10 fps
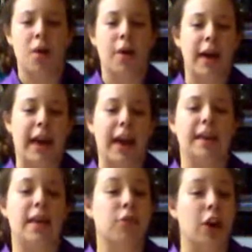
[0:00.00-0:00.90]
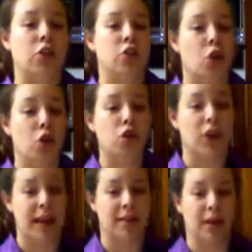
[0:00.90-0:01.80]
While cakes have changed so
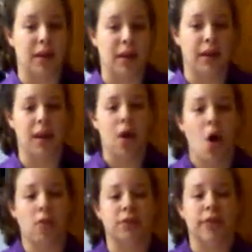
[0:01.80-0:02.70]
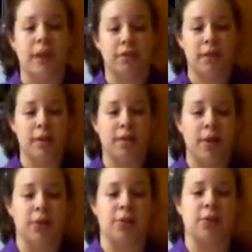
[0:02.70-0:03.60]
drastically over thousands of years,